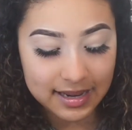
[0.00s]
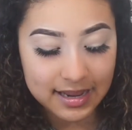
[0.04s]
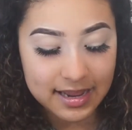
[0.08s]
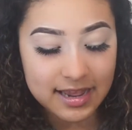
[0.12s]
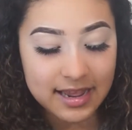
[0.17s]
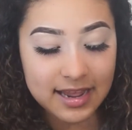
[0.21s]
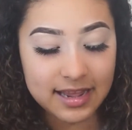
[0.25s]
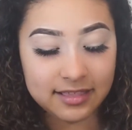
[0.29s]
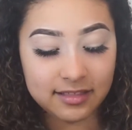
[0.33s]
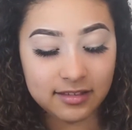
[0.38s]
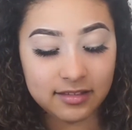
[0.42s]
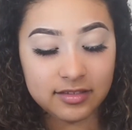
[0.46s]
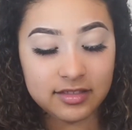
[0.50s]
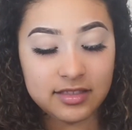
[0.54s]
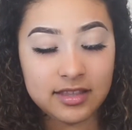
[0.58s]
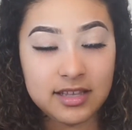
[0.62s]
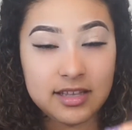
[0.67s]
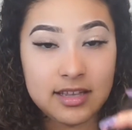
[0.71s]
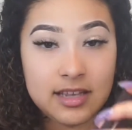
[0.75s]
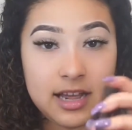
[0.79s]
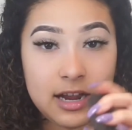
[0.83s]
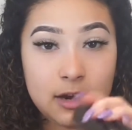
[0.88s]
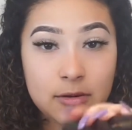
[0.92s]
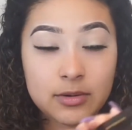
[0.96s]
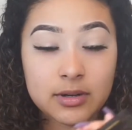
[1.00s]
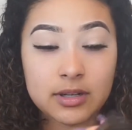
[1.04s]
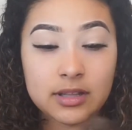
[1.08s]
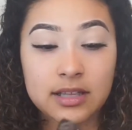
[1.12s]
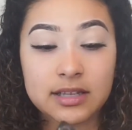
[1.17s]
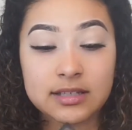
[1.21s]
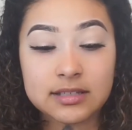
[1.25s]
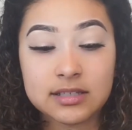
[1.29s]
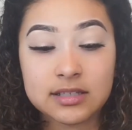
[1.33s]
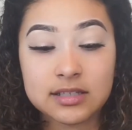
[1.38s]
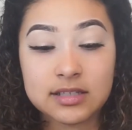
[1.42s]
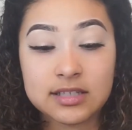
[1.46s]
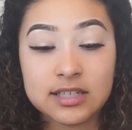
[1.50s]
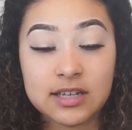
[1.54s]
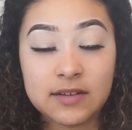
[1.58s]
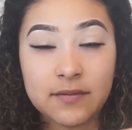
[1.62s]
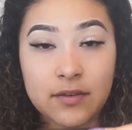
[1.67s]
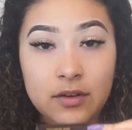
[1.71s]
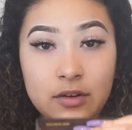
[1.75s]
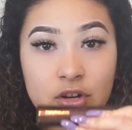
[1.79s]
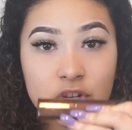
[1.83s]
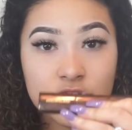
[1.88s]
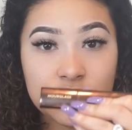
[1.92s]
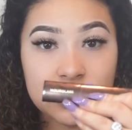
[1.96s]
And then the Hourglass Stick
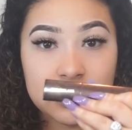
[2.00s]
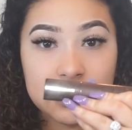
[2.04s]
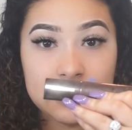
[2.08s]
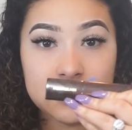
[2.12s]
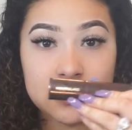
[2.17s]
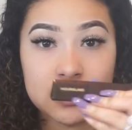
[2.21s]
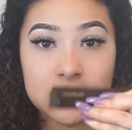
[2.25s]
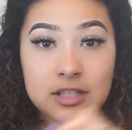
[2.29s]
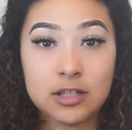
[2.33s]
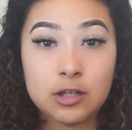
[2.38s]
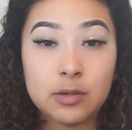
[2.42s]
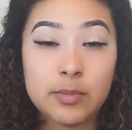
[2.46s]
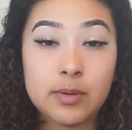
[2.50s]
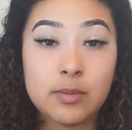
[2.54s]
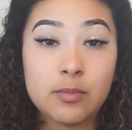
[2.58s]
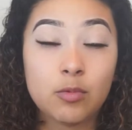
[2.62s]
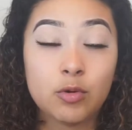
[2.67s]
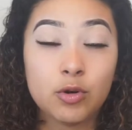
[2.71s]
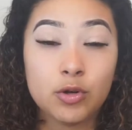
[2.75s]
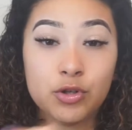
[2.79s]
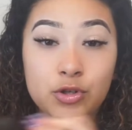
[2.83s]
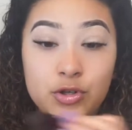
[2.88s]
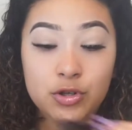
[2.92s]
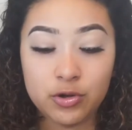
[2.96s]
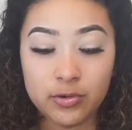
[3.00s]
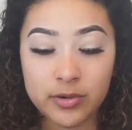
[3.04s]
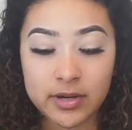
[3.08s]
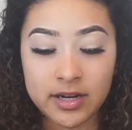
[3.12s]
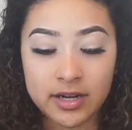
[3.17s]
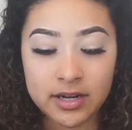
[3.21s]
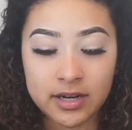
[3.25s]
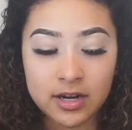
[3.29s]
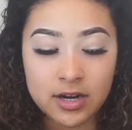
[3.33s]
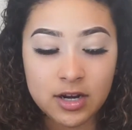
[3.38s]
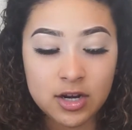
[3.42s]
Foundation leaves it a little bit more dewy.